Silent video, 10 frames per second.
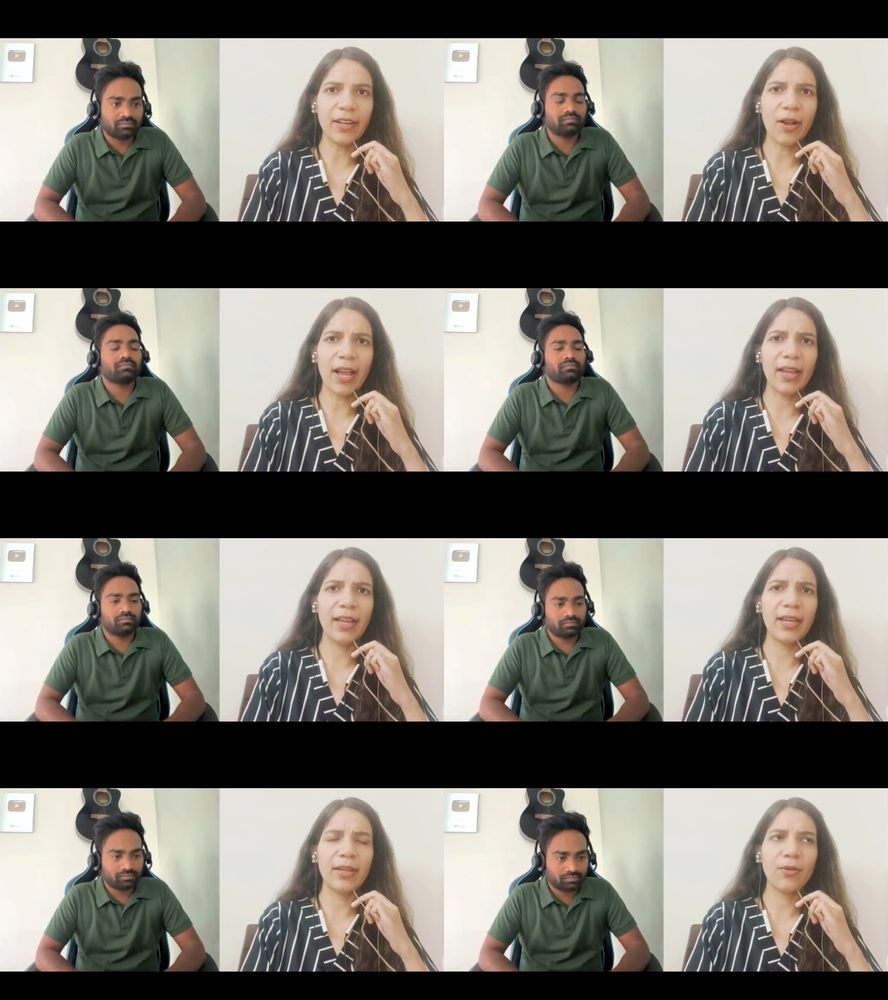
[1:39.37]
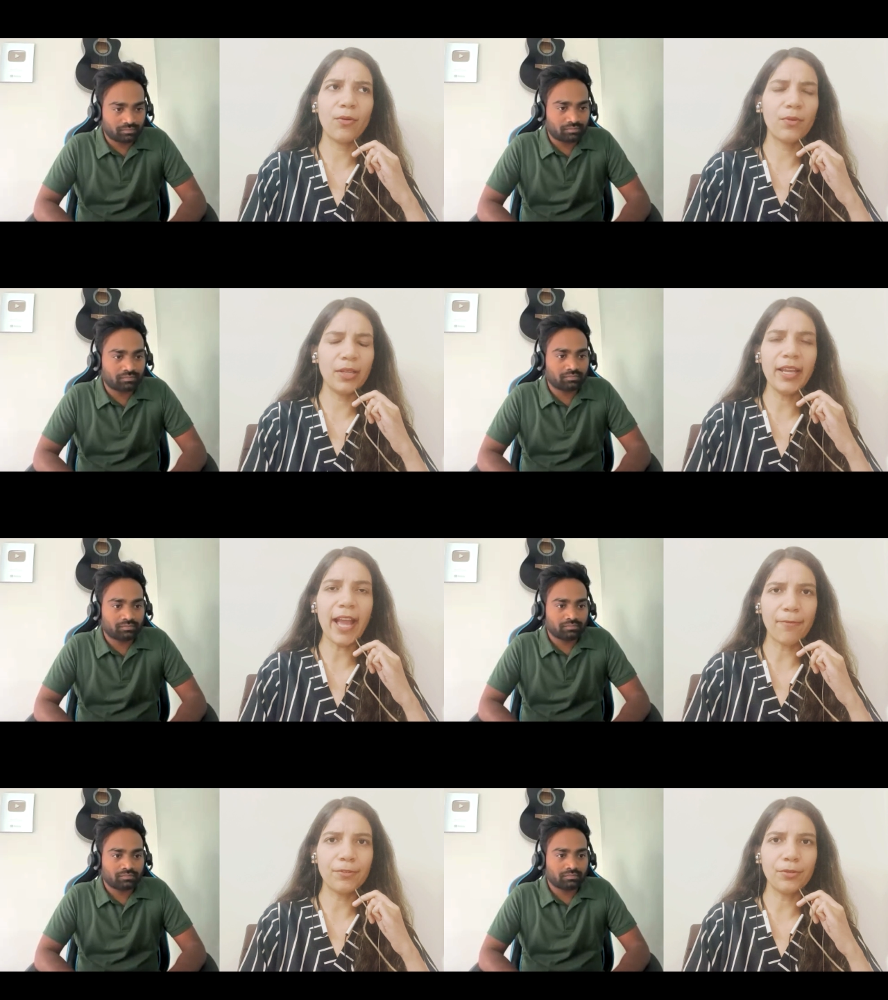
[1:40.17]
Speaker 1: I only
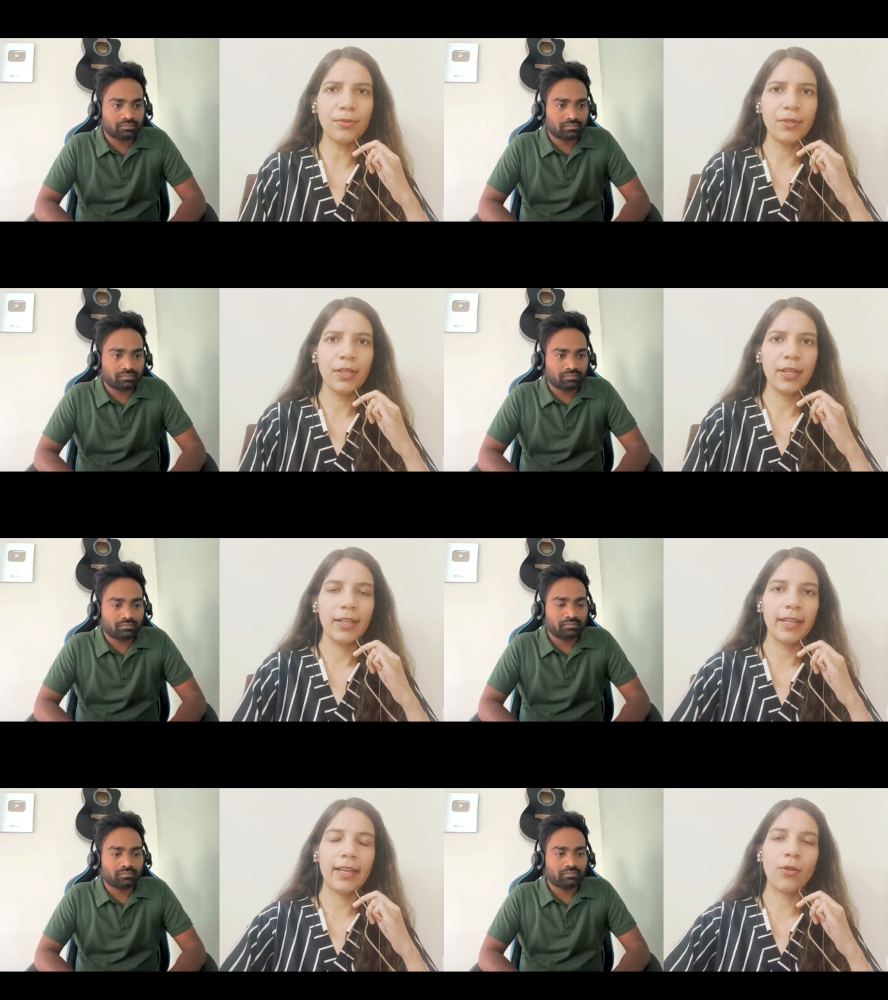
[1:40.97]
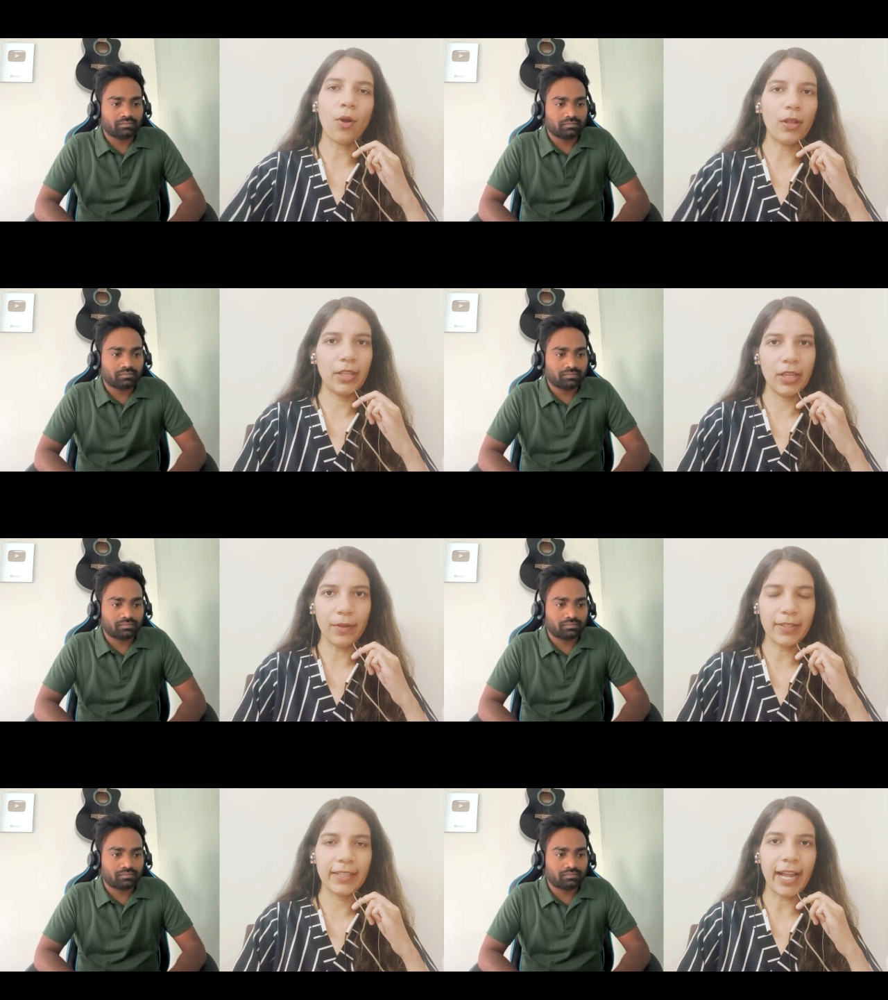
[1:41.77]
have to like call the U
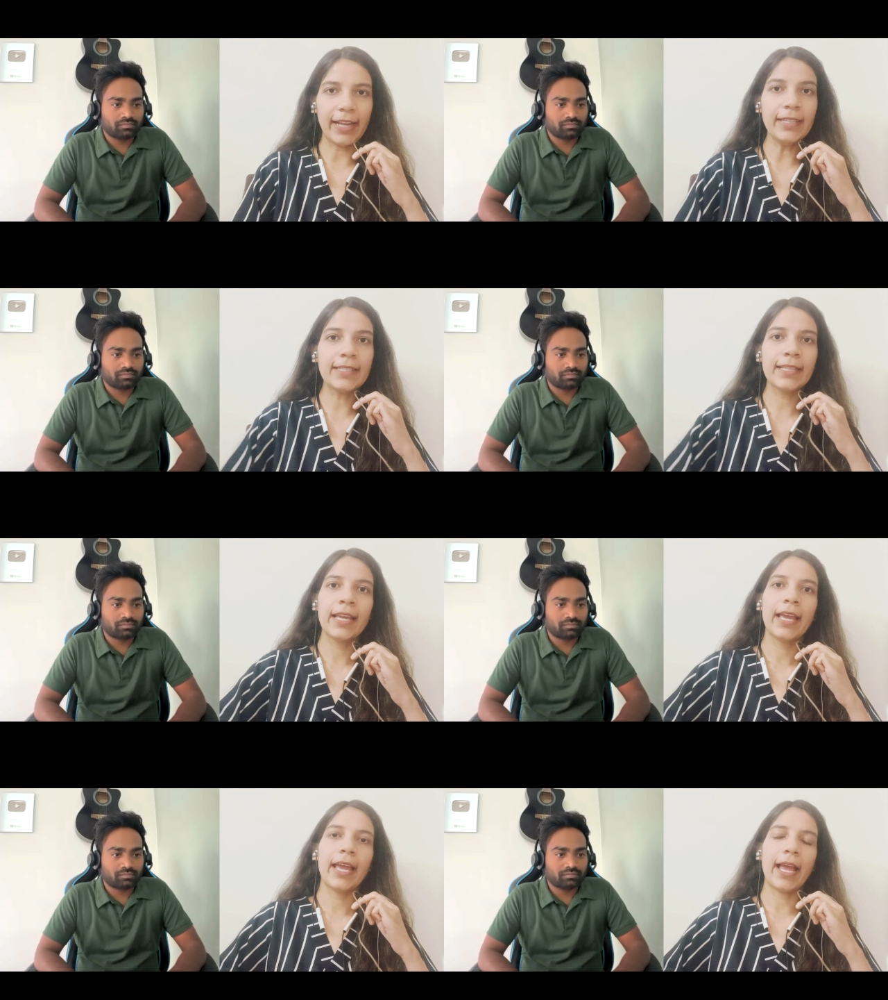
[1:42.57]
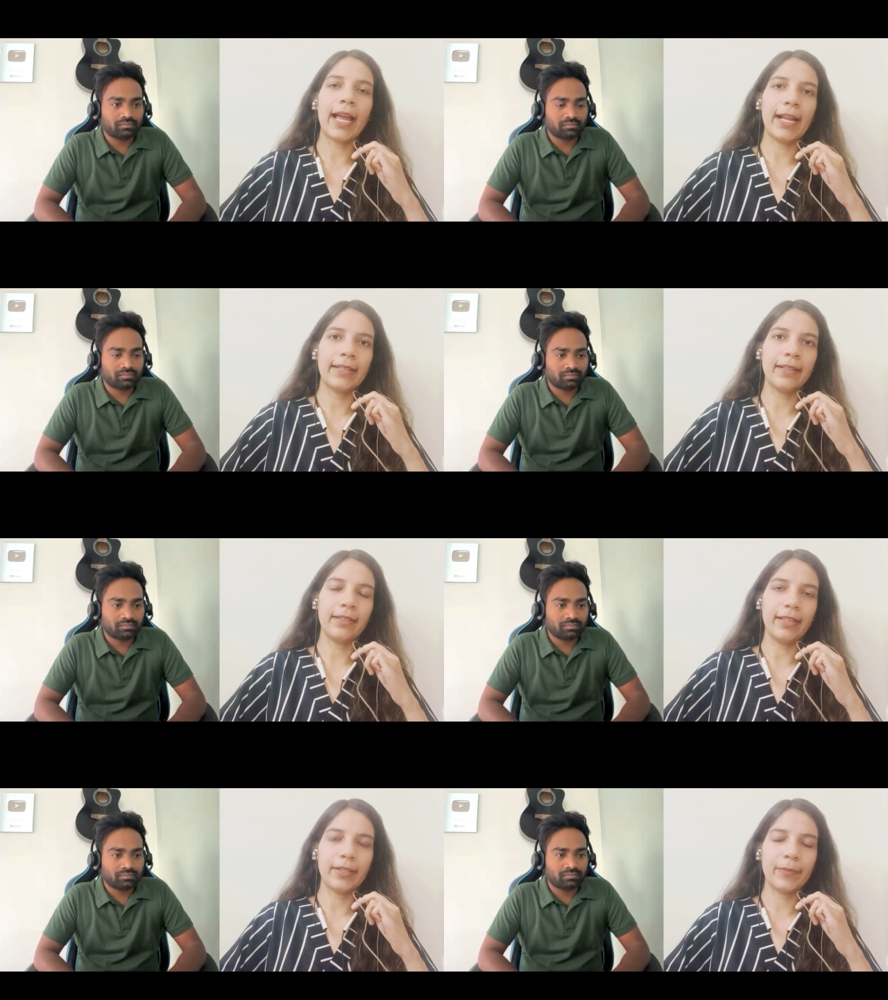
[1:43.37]
S clients and uh,
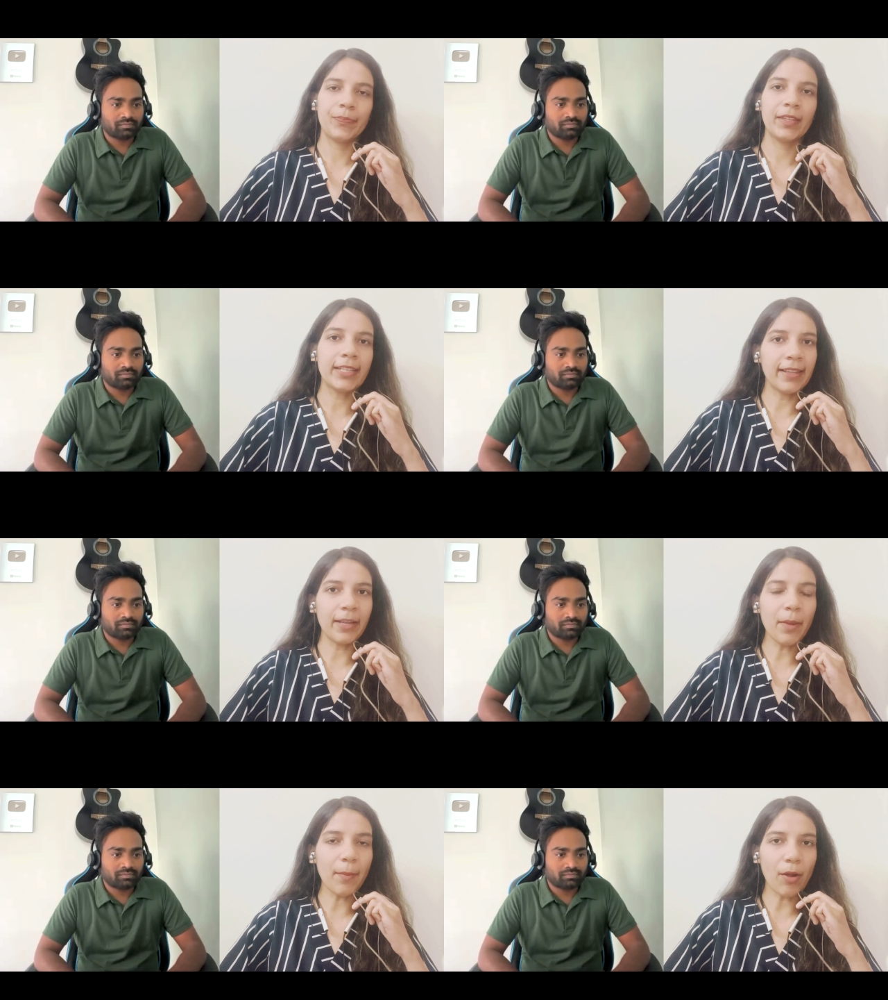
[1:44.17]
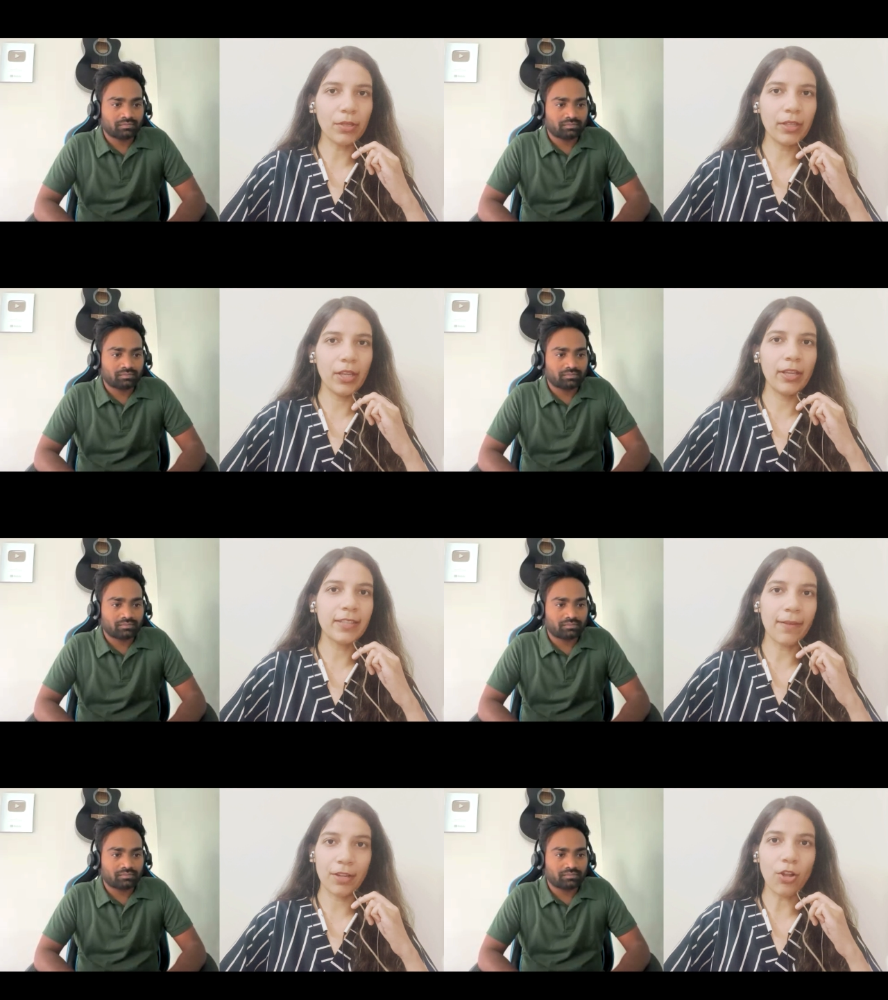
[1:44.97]
like tell them about the
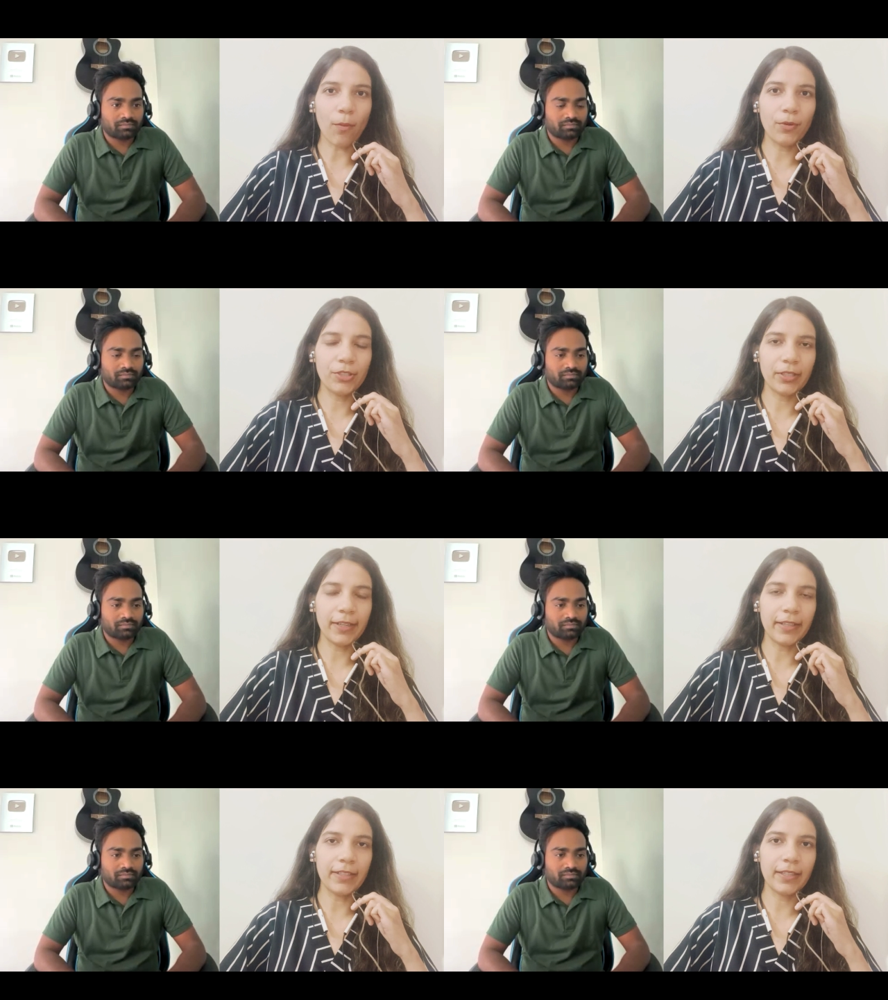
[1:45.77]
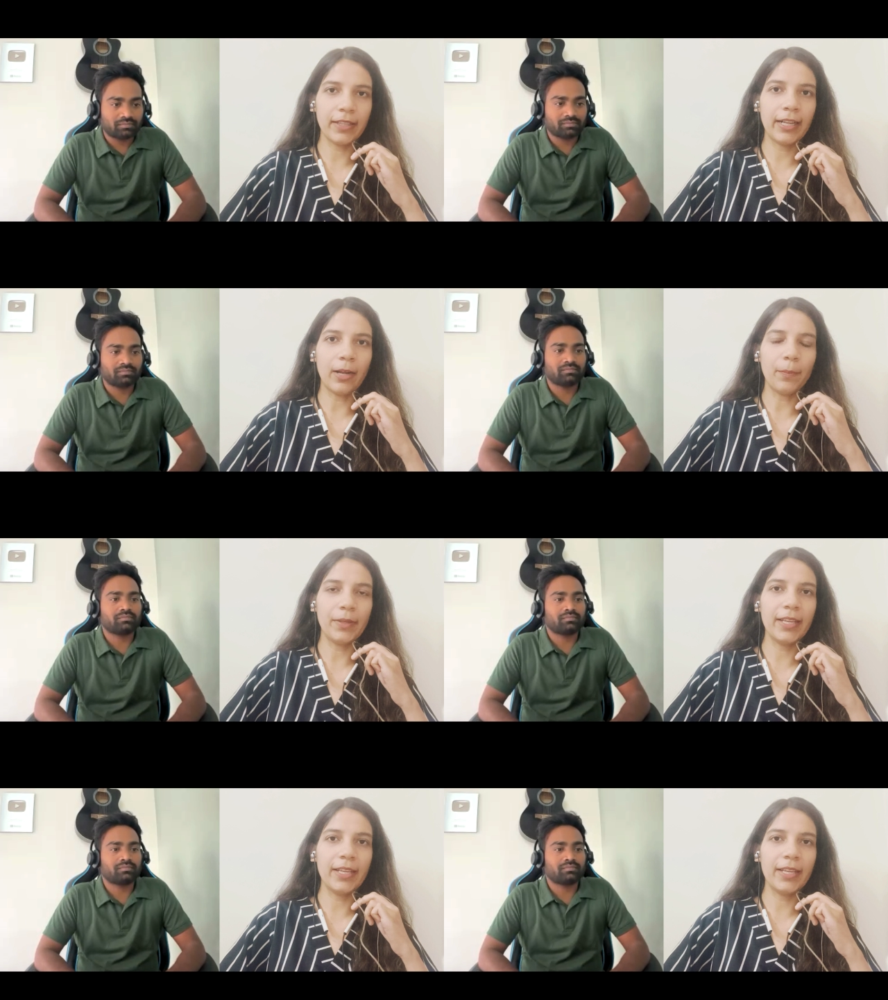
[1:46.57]
several opportunities in the companies.